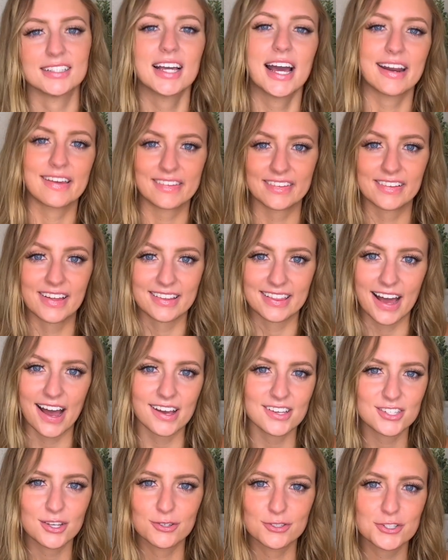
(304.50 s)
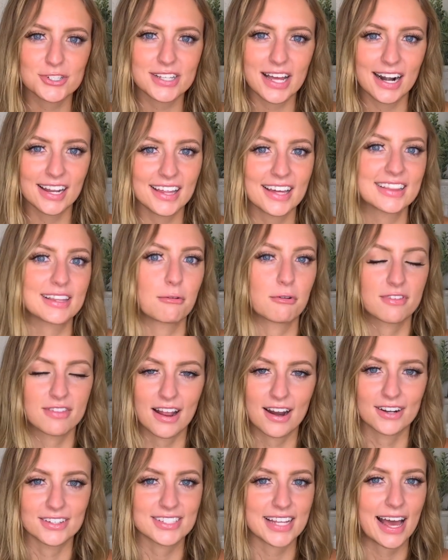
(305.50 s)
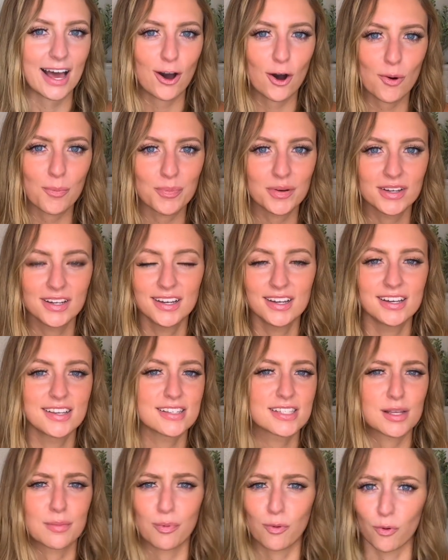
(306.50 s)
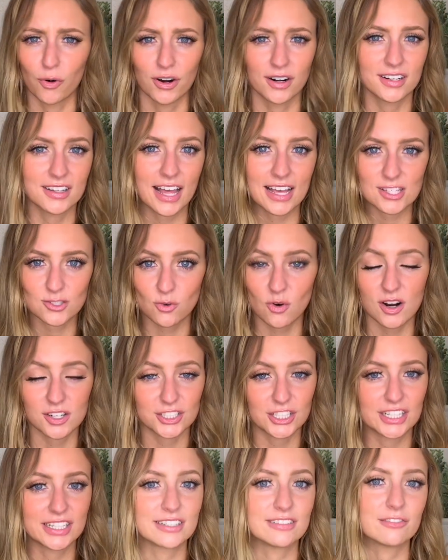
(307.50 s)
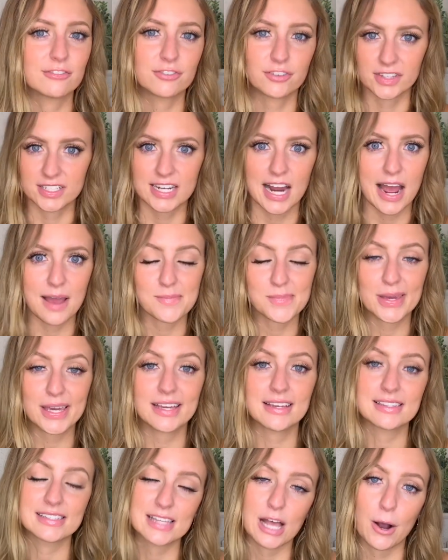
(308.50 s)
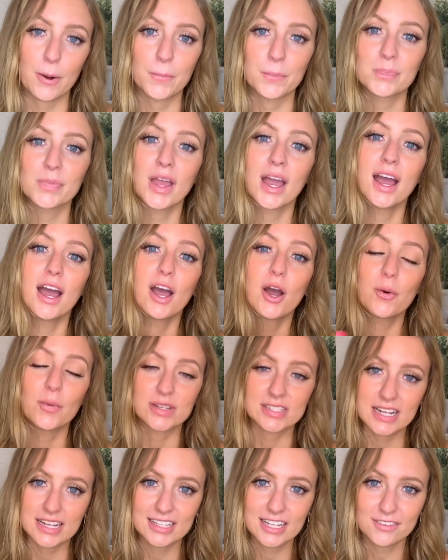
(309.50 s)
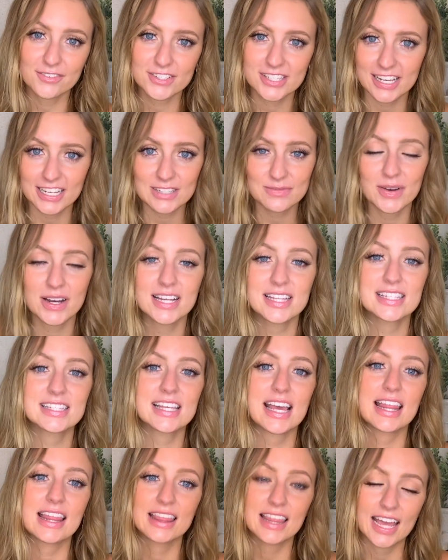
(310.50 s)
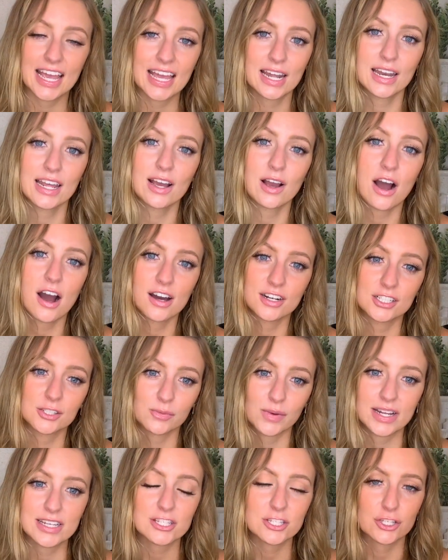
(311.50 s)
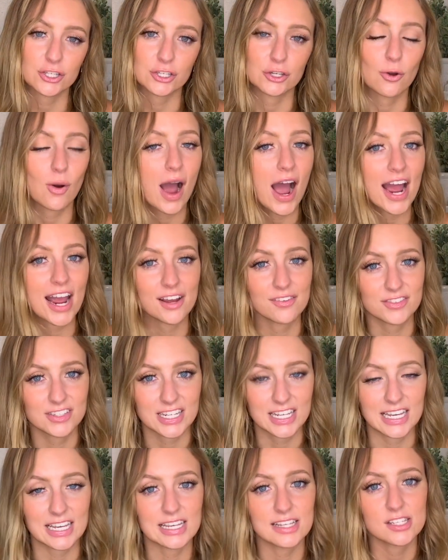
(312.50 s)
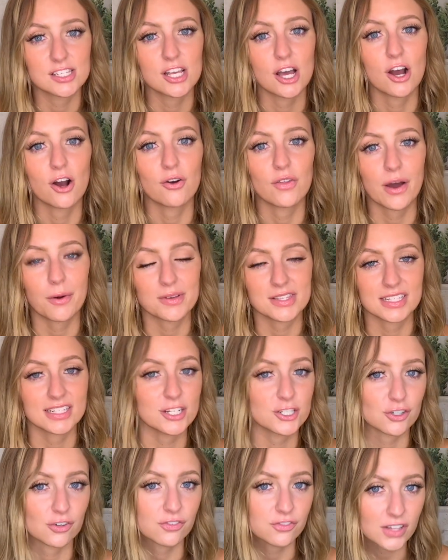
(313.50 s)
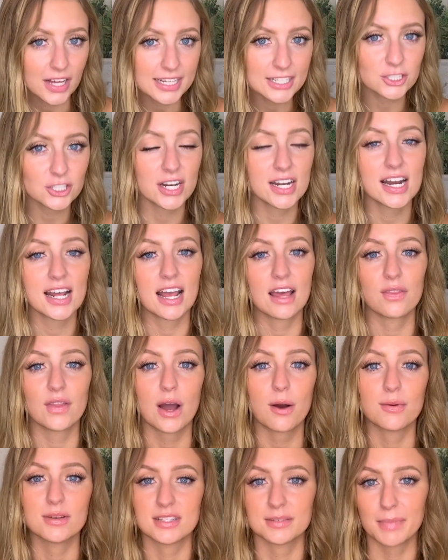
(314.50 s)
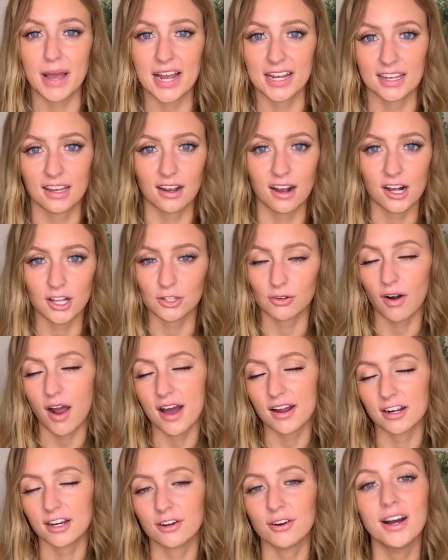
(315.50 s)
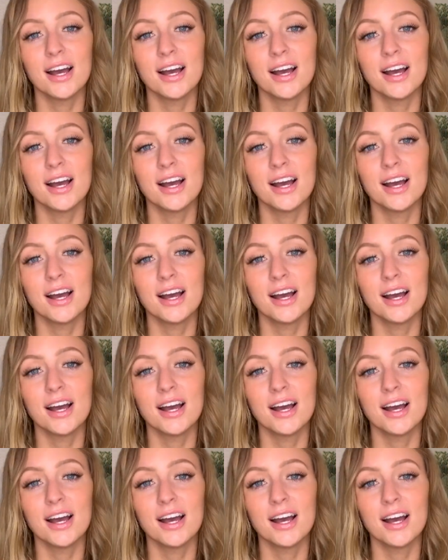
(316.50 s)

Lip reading: anything like that. So it was just kind of like they were there to help support that squadron for the time being. So we stayed there for 6 months, and then Hunter went to IFT. So that was initial flight training, and that was back in Colorado.